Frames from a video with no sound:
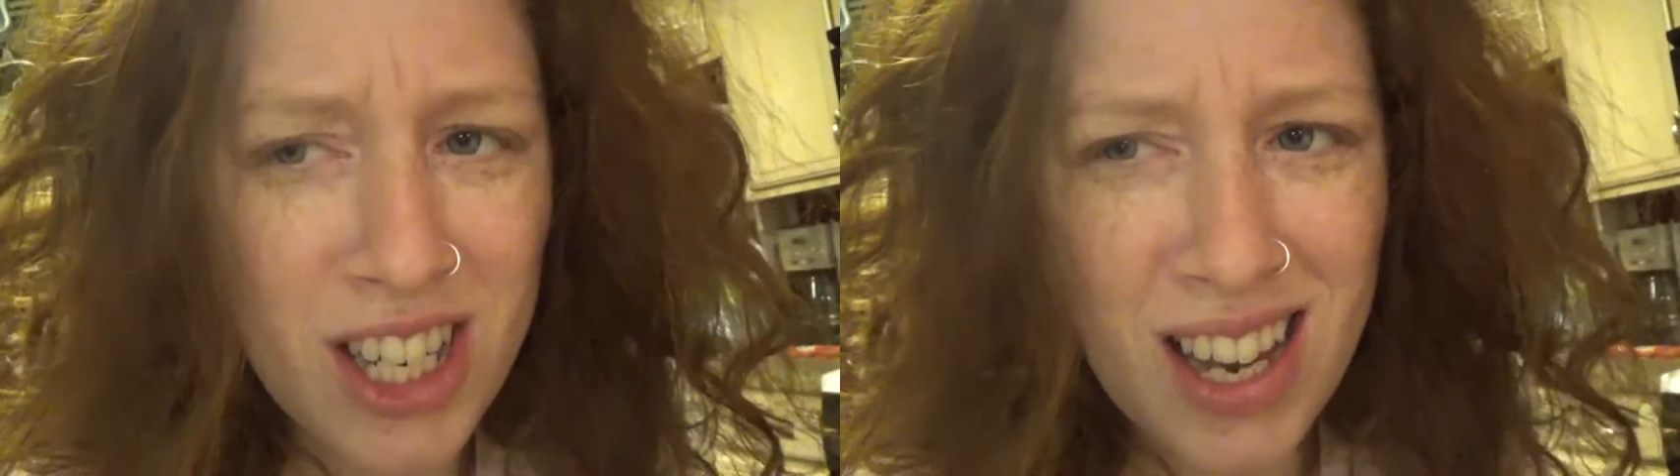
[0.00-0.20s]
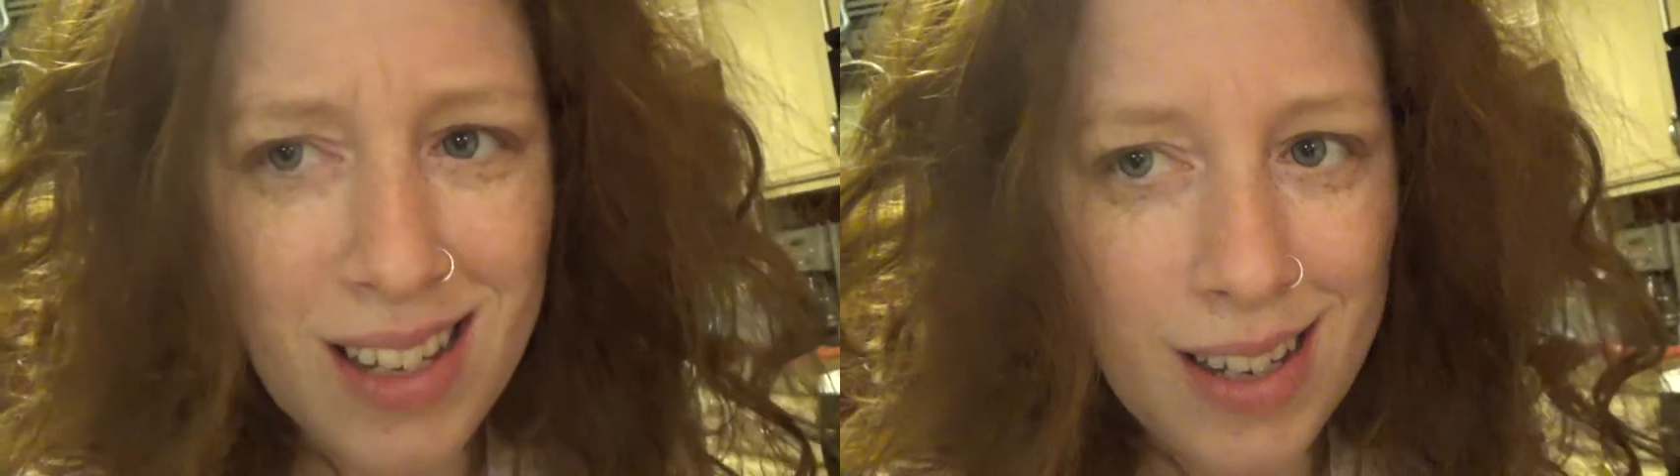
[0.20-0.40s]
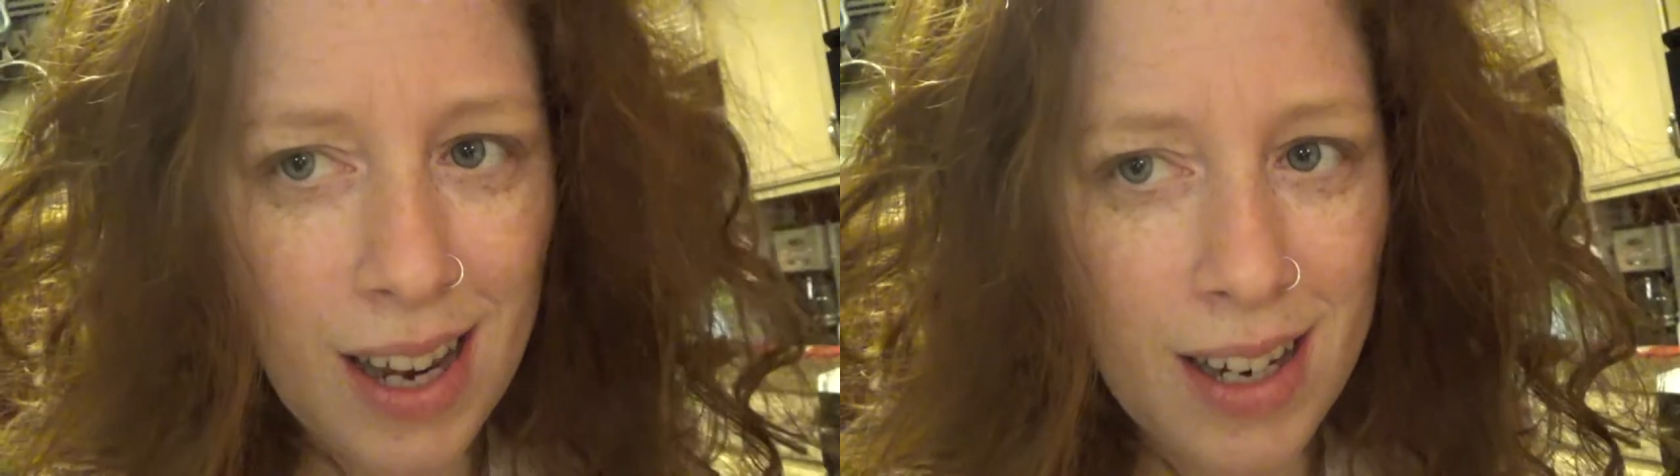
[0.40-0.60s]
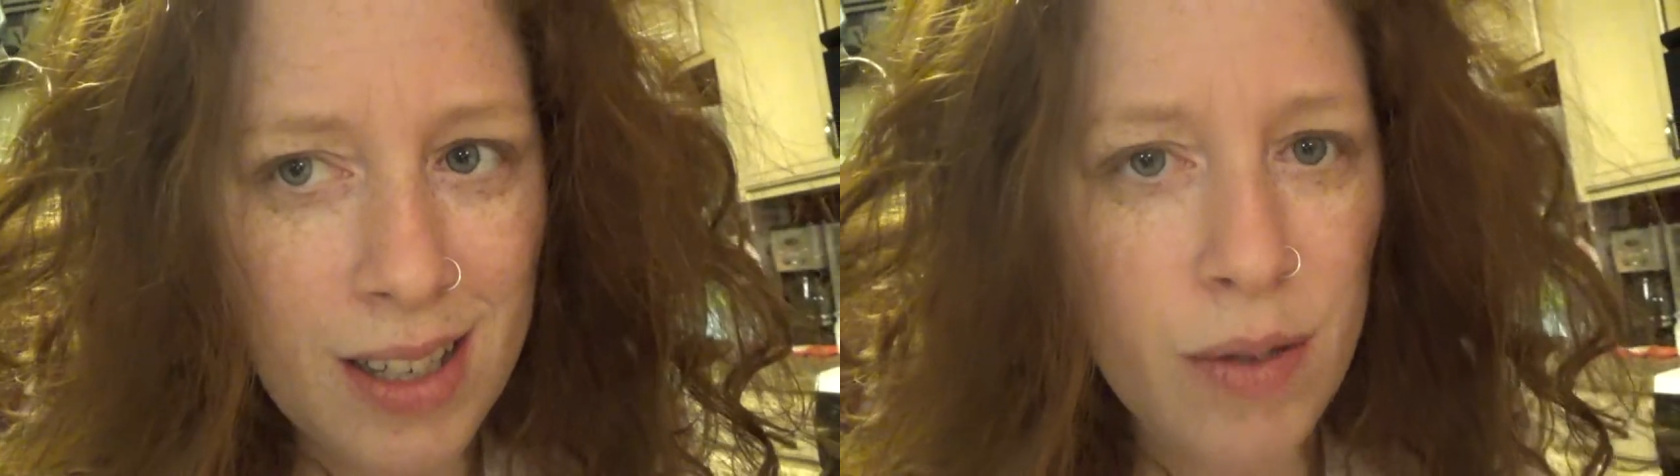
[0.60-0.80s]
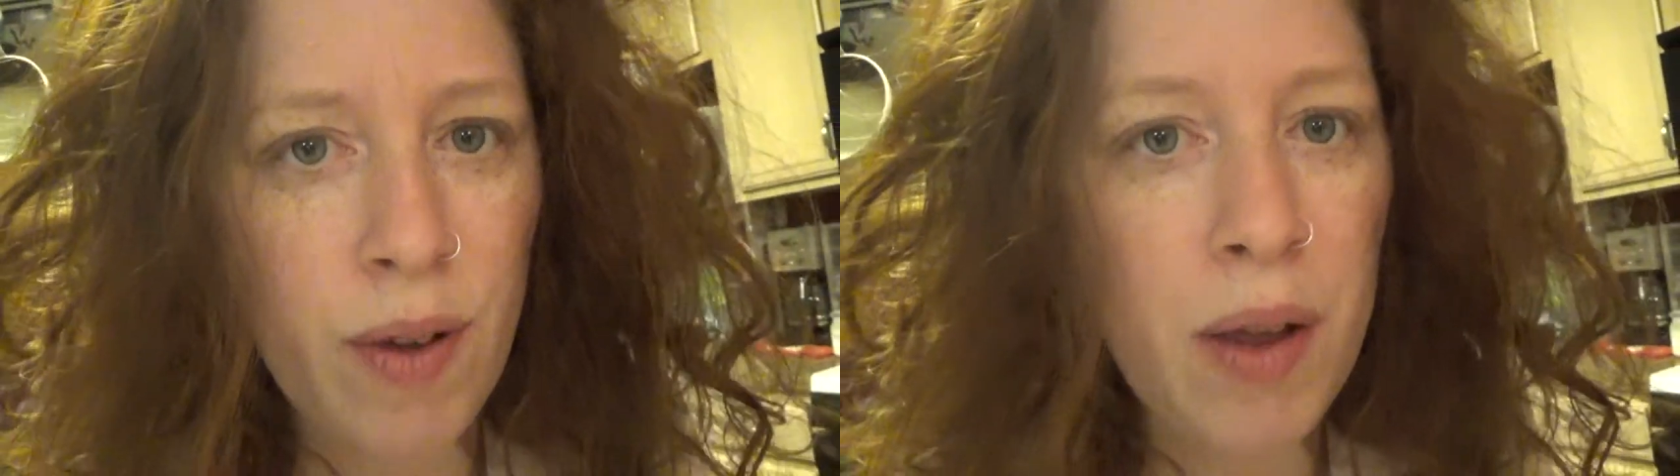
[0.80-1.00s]
Designated
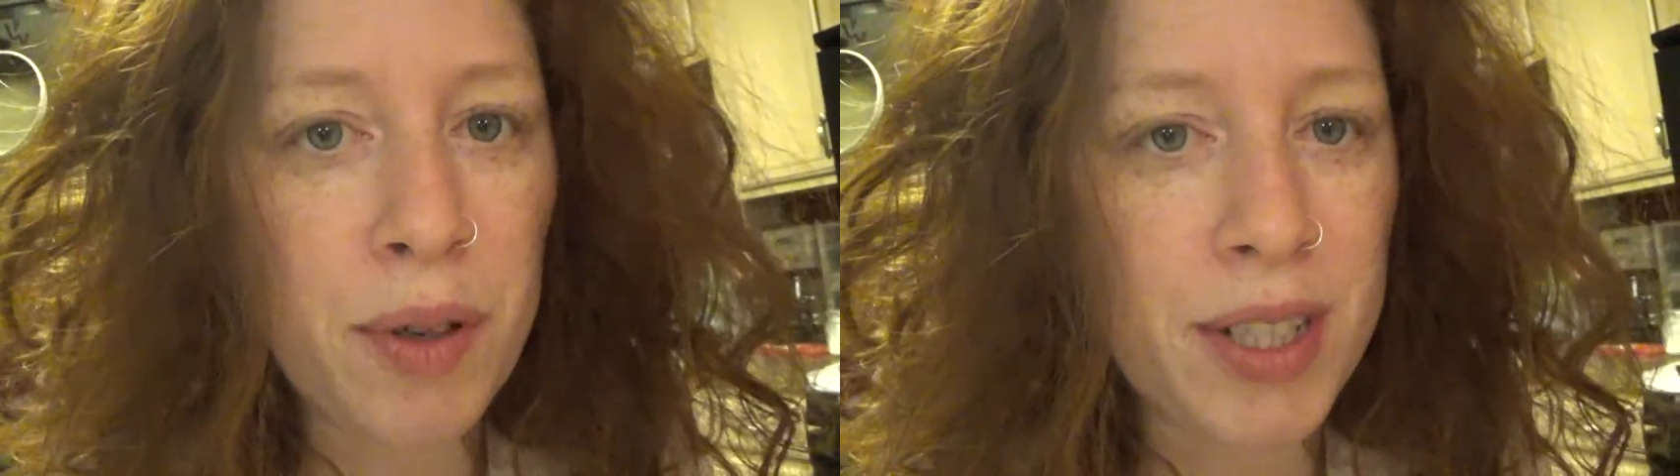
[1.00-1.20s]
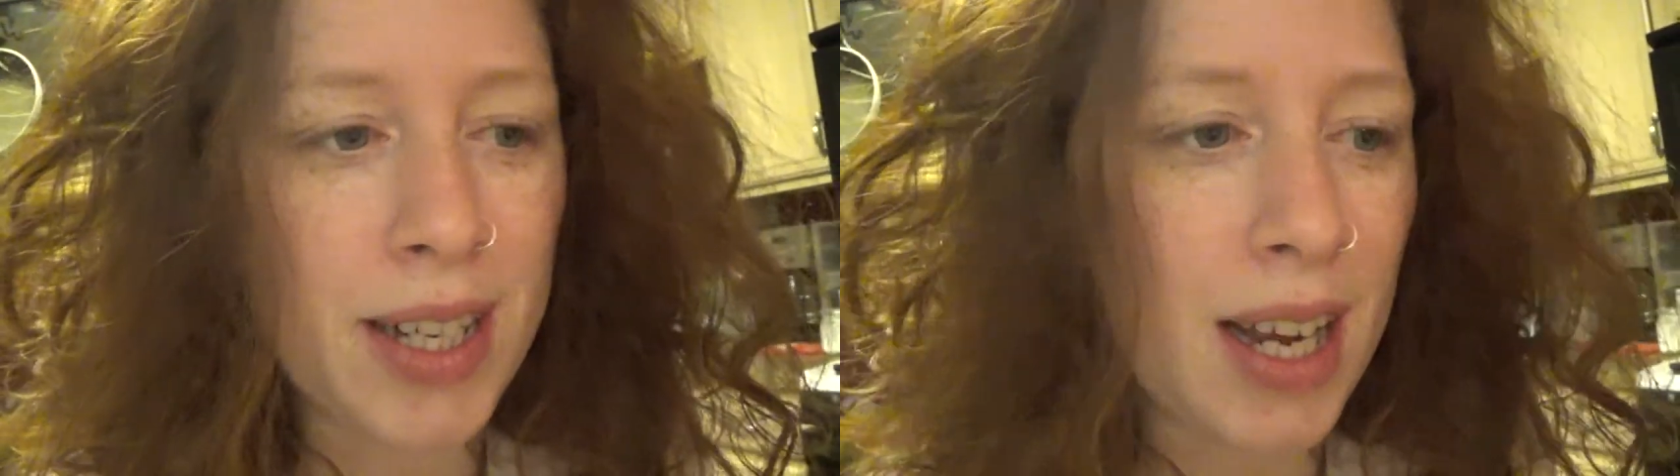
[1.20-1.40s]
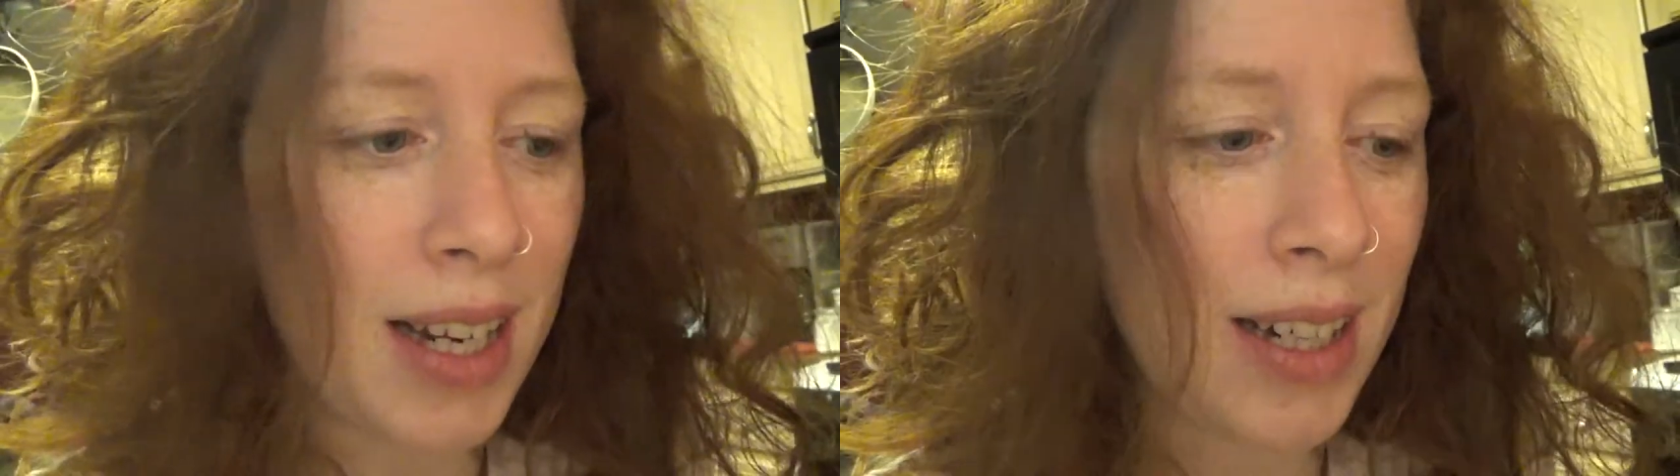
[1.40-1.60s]
Survivor tonight,